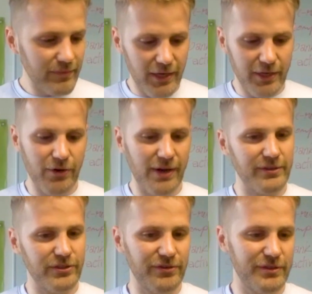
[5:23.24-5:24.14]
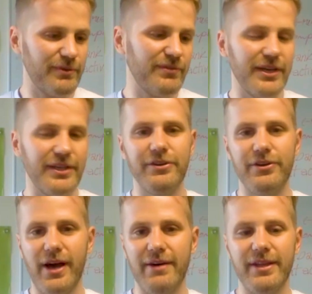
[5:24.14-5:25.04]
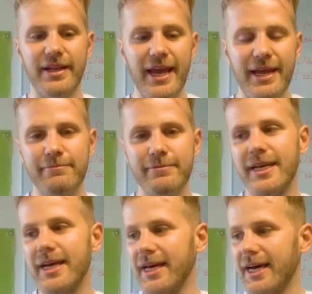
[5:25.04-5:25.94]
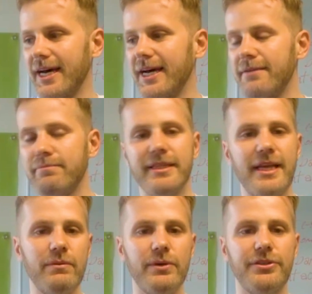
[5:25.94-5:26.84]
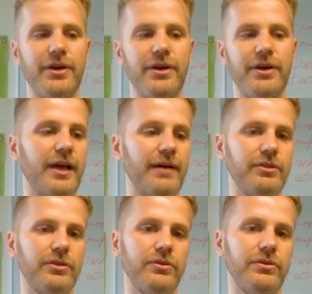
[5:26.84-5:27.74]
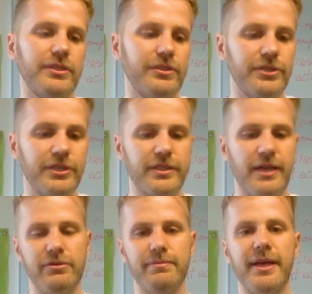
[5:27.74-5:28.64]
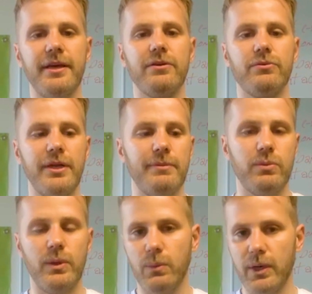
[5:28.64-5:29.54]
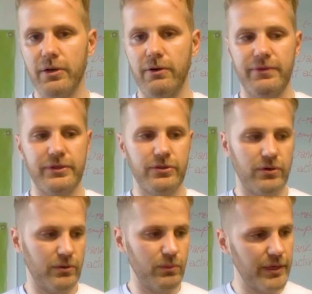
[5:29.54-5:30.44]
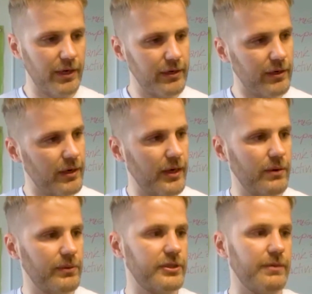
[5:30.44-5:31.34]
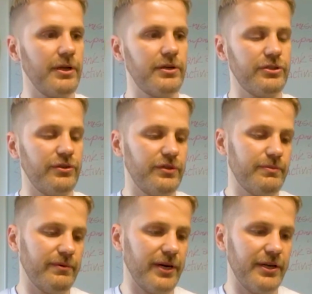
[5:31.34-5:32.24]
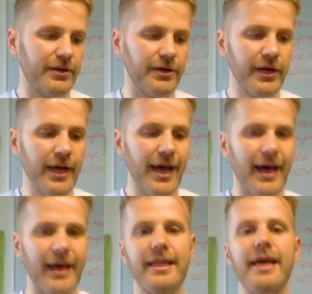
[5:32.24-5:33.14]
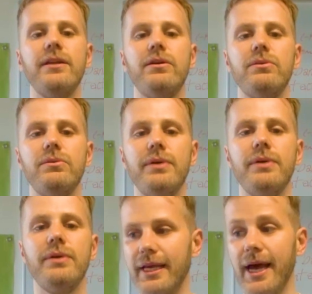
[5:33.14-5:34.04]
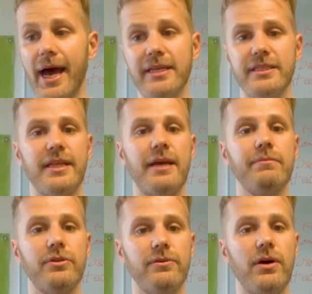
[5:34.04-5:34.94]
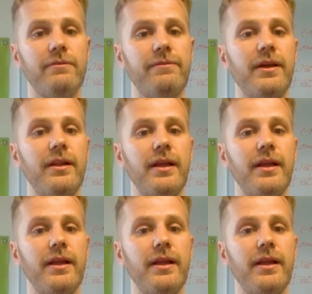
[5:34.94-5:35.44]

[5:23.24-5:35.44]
You have the service provider, you have the names, but then what you actually have to do is you just have to make an agreement with one office or with some other service provider, and then really ask them to fill